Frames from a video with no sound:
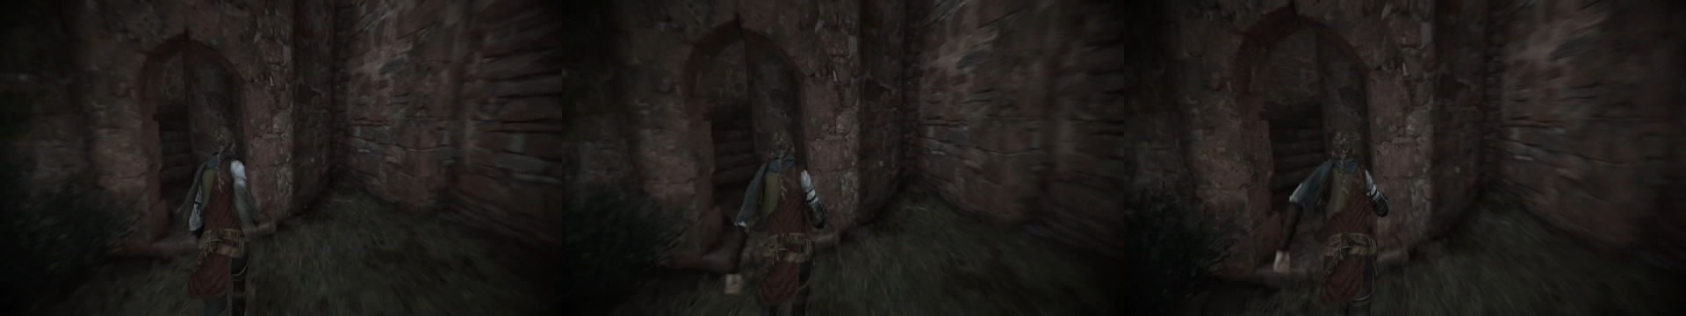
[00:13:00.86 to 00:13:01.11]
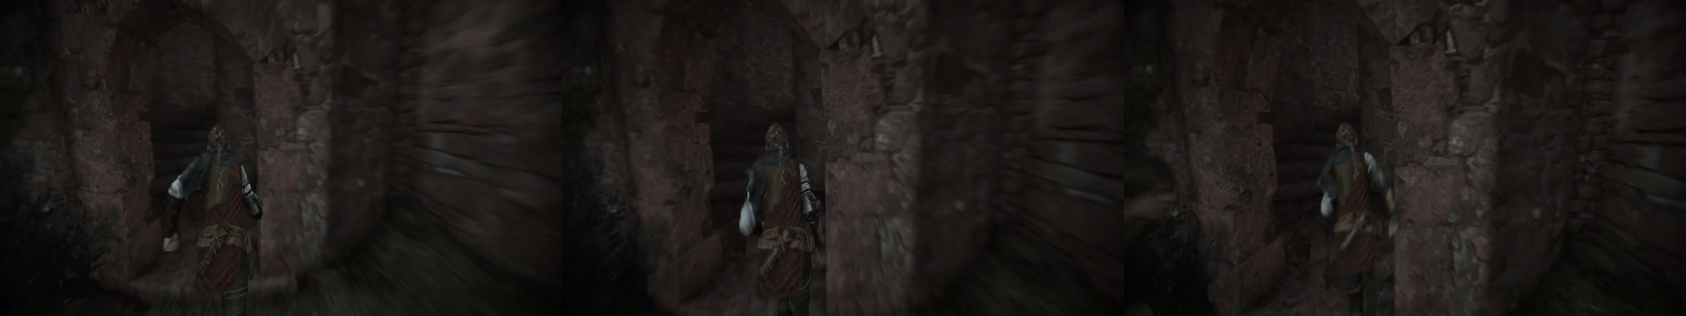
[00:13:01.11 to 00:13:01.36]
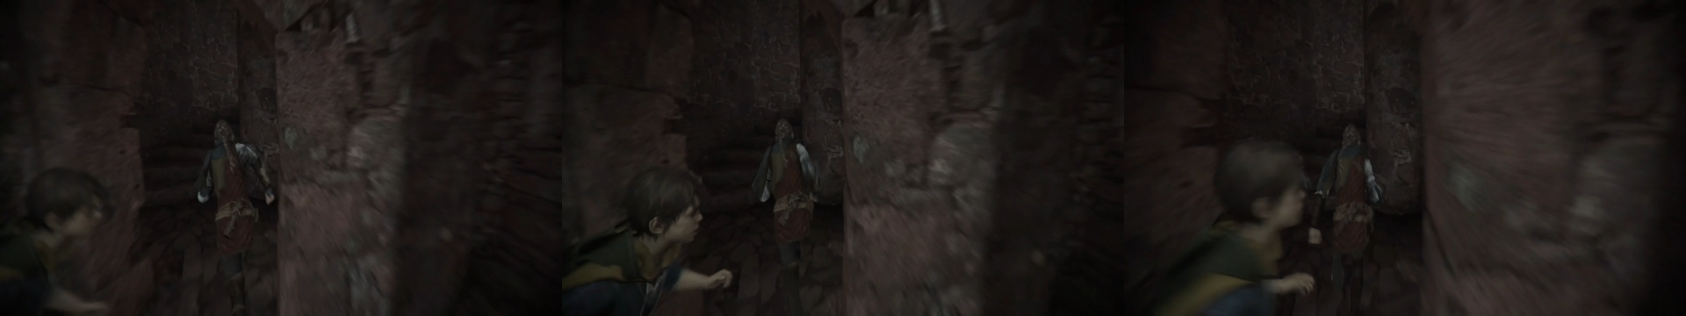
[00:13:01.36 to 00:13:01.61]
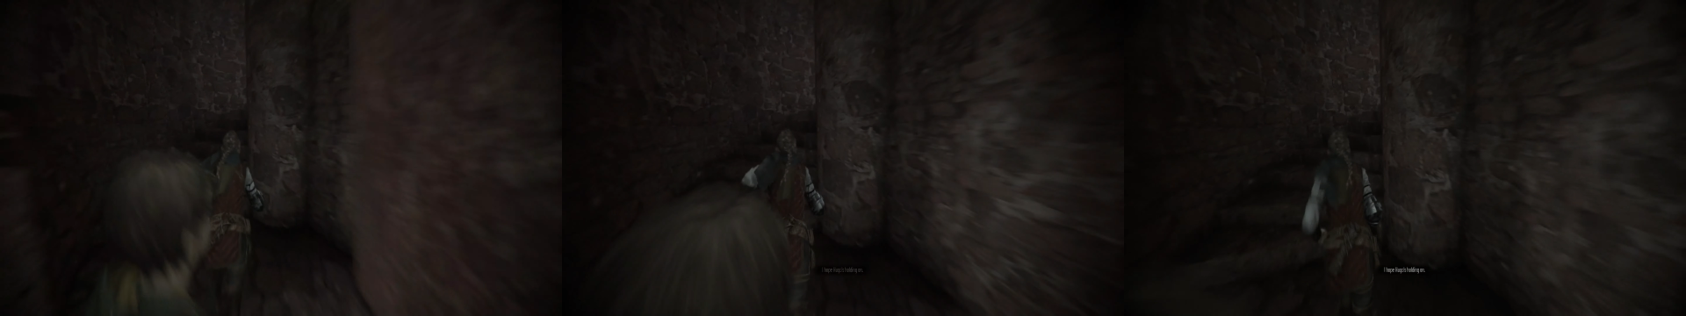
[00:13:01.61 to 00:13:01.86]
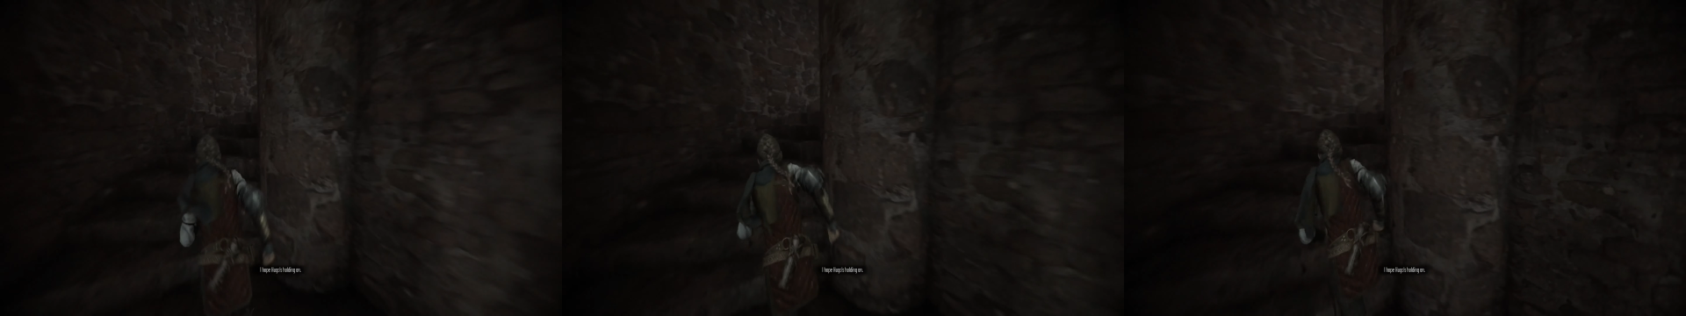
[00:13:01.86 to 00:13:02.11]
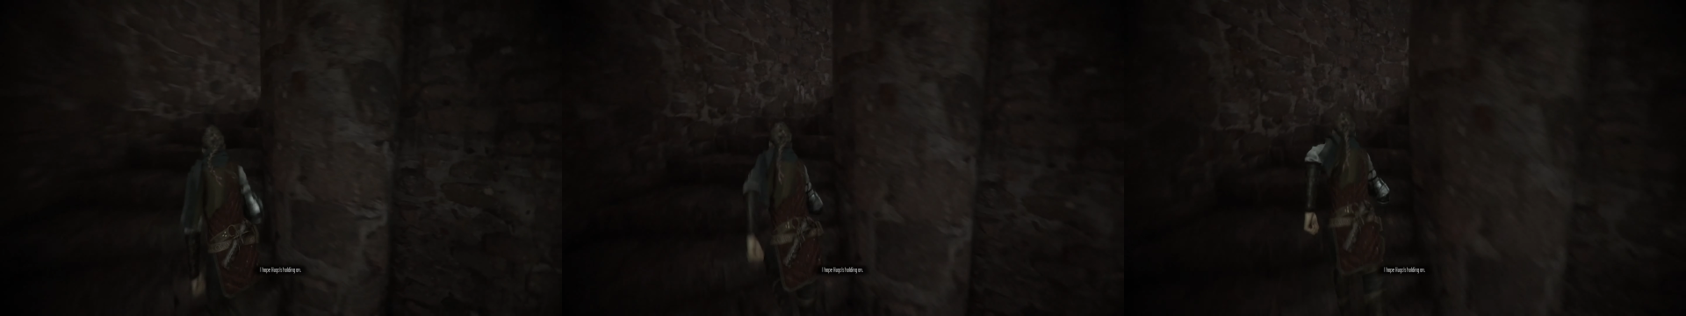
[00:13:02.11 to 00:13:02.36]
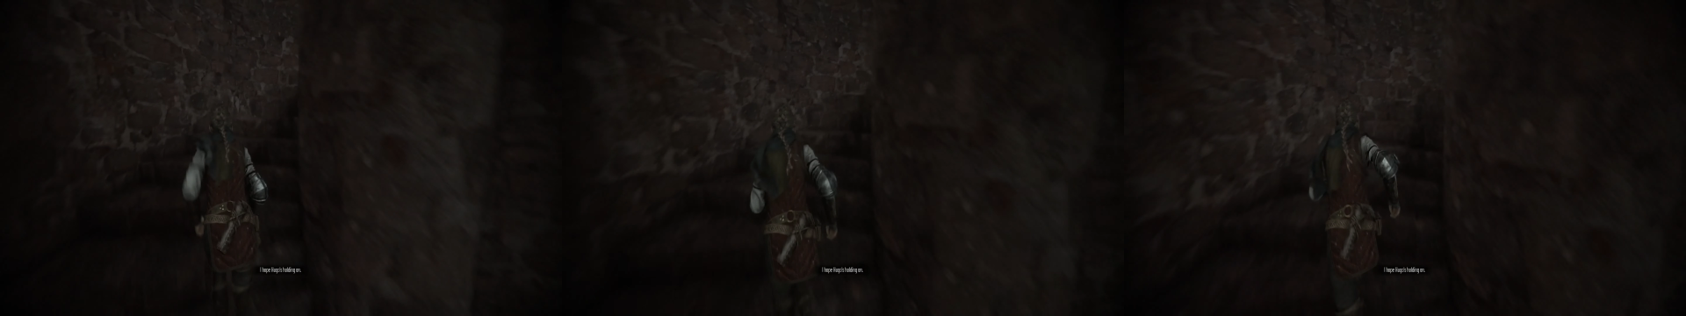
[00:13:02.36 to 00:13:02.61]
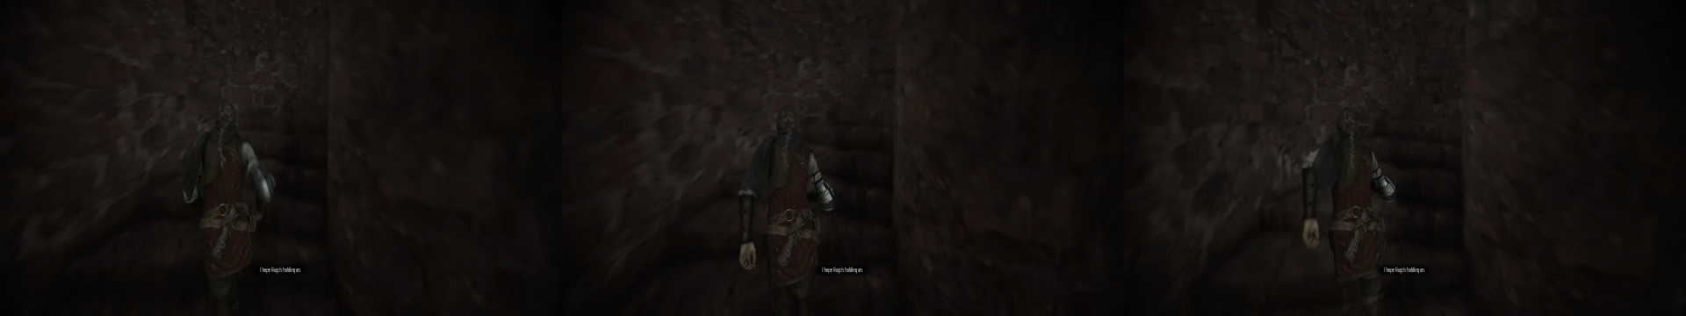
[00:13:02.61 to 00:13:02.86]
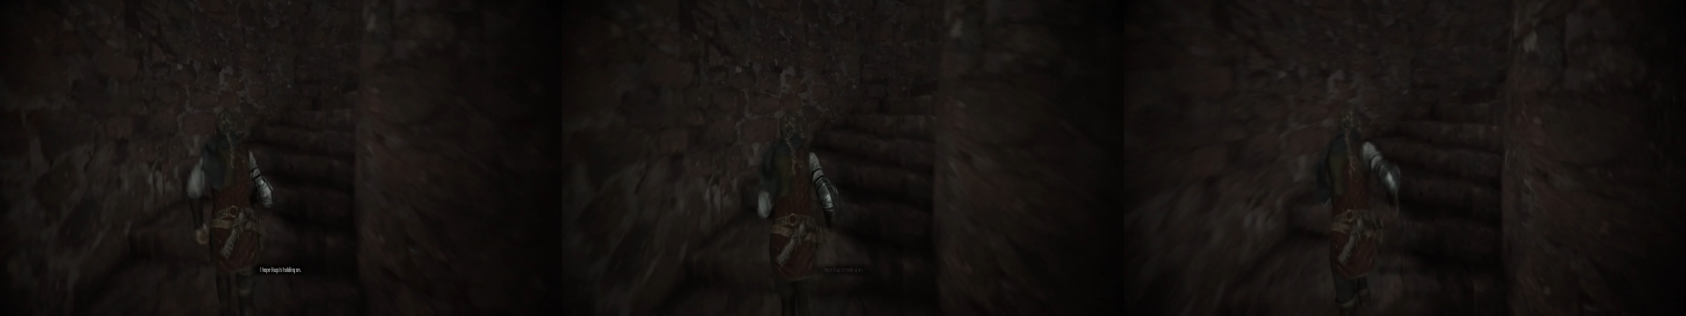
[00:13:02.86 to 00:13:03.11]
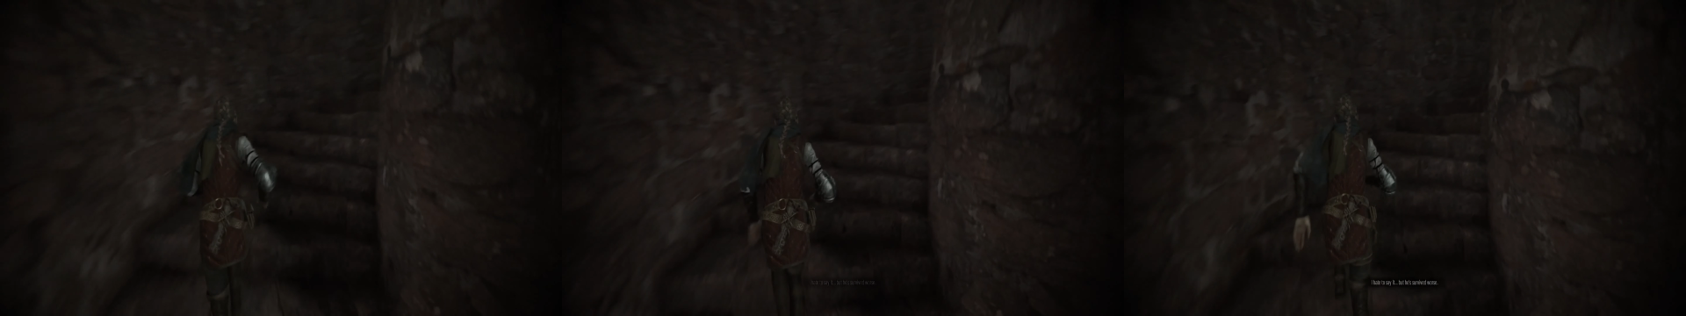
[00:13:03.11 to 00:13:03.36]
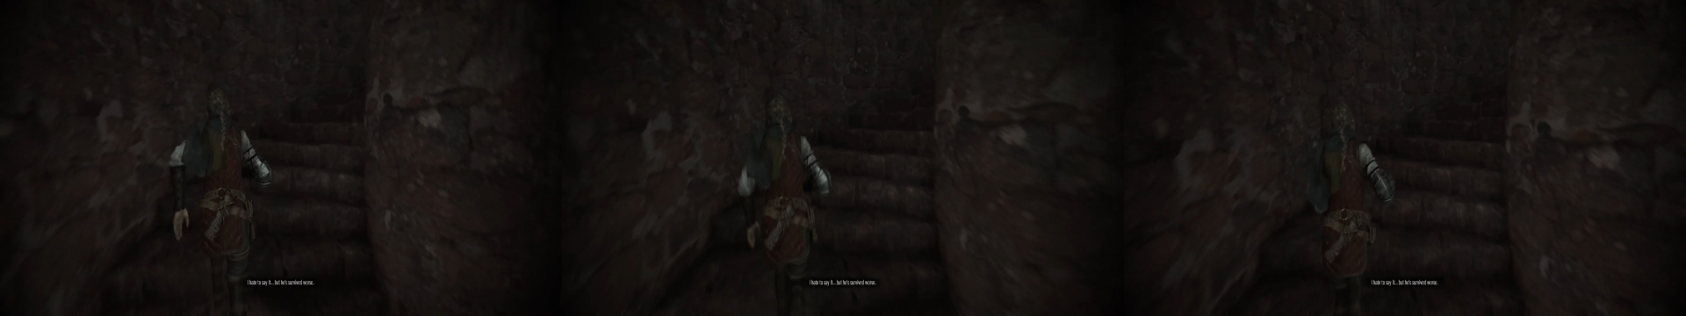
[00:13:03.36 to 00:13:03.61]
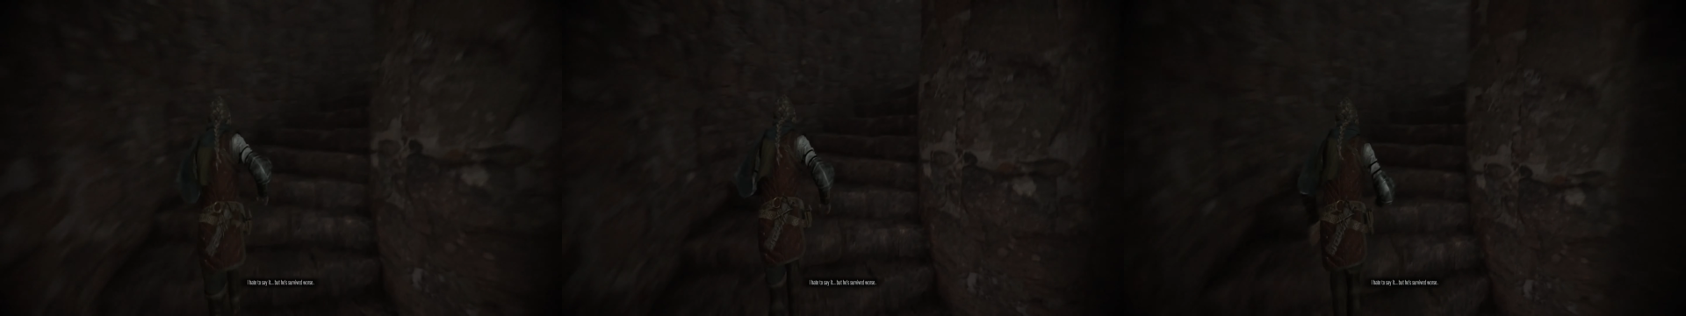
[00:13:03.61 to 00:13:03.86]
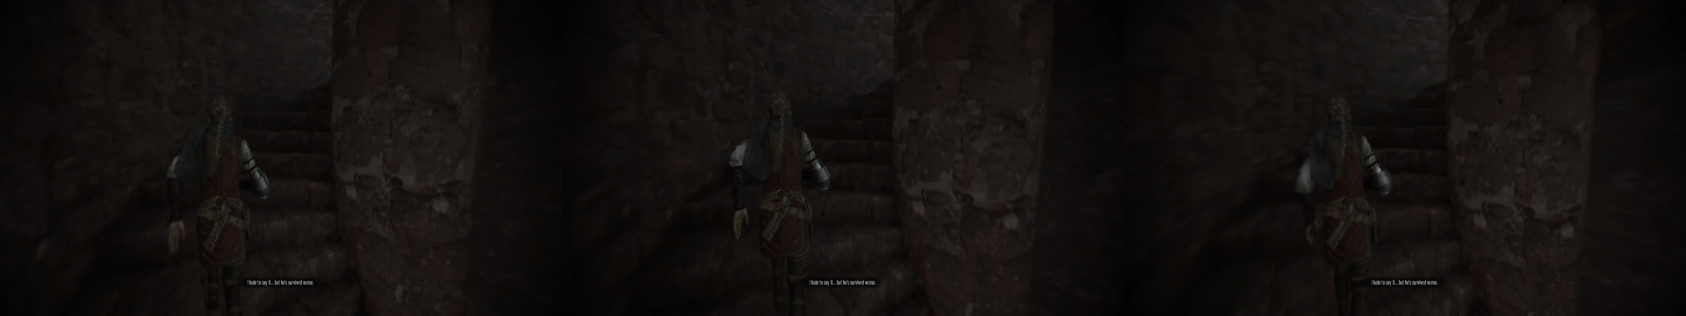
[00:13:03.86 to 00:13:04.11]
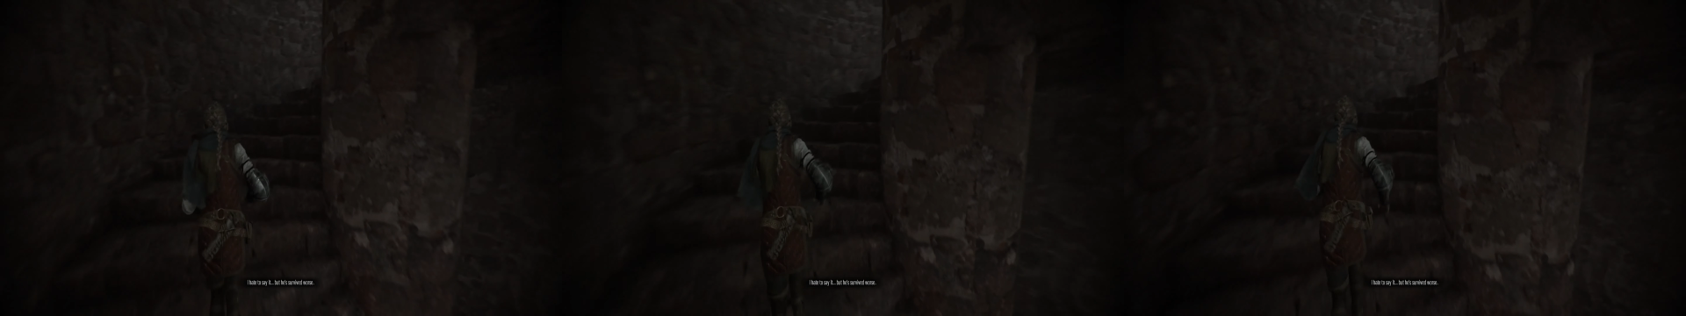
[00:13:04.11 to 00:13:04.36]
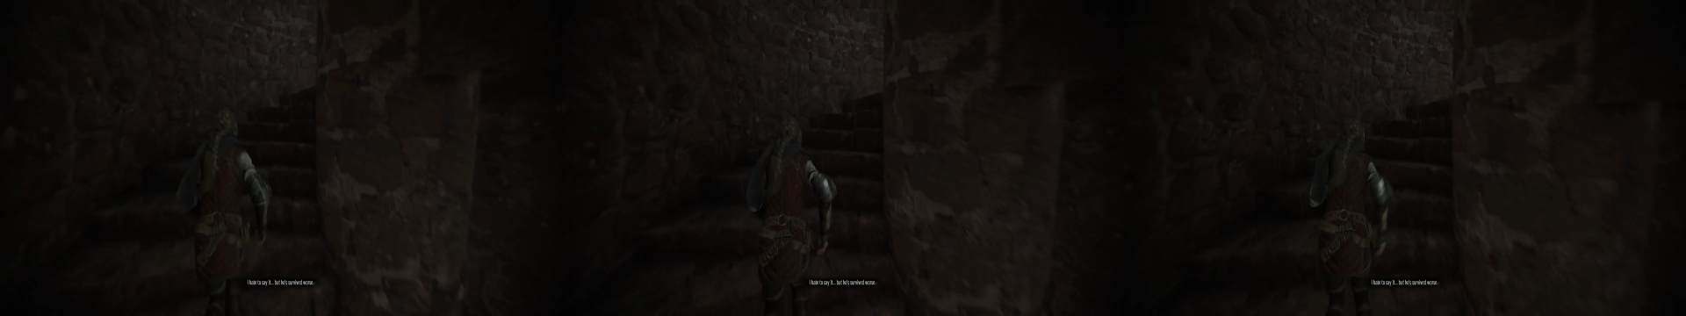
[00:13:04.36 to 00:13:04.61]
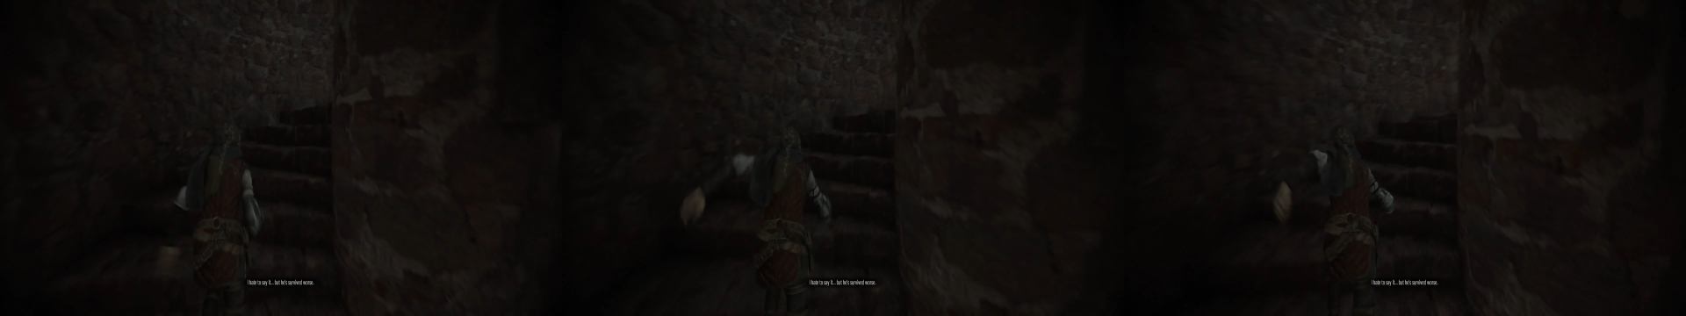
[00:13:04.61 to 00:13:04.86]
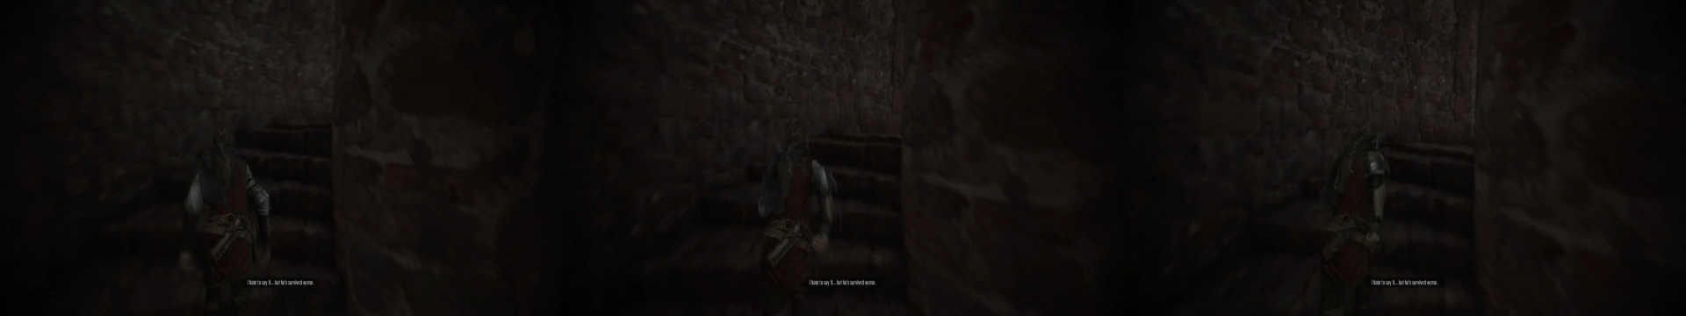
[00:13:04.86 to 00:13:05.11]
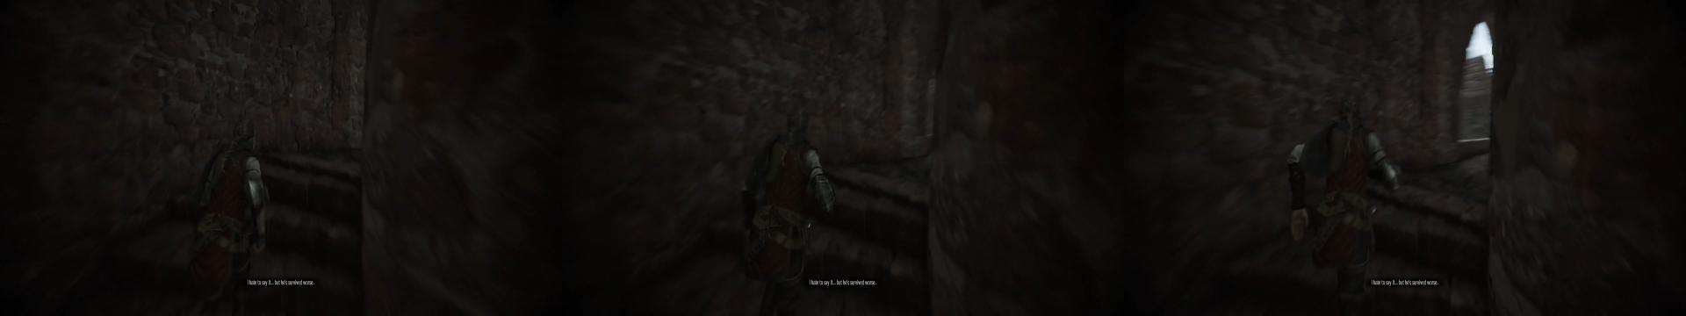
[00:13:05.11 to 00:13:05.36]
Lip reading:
No face is visible, so there are no lips to read.